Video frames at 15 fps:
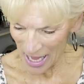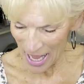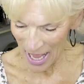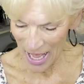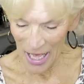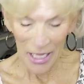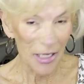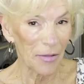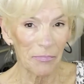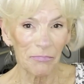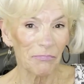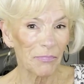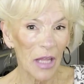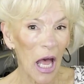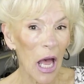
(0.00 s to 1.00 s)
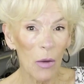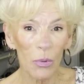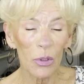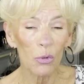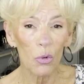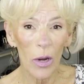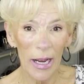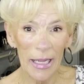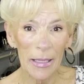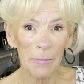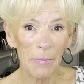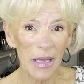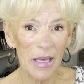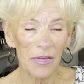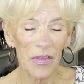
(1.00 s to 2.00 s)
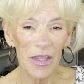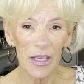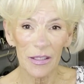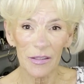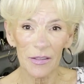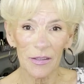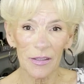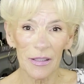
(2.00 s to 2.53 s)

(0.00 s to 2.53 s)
And I would recommend this